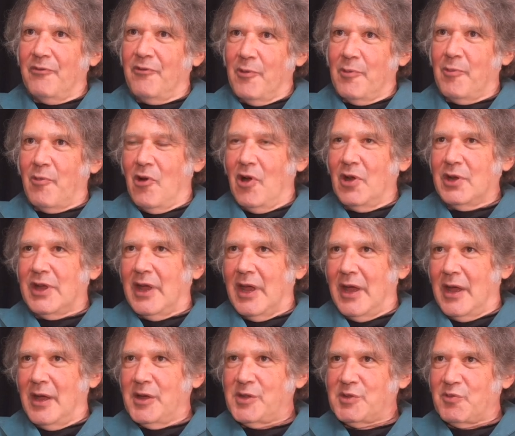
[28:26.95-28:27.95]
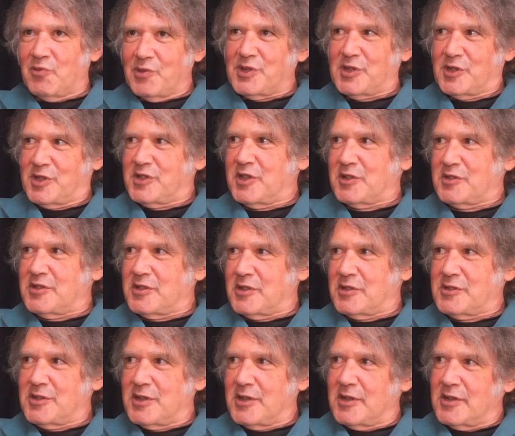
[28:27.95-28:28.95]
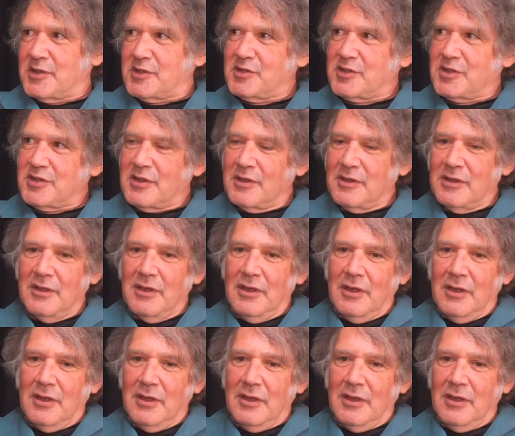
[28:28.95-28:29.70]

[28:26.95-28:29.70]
for broadcast was a 666. Mm-hmm.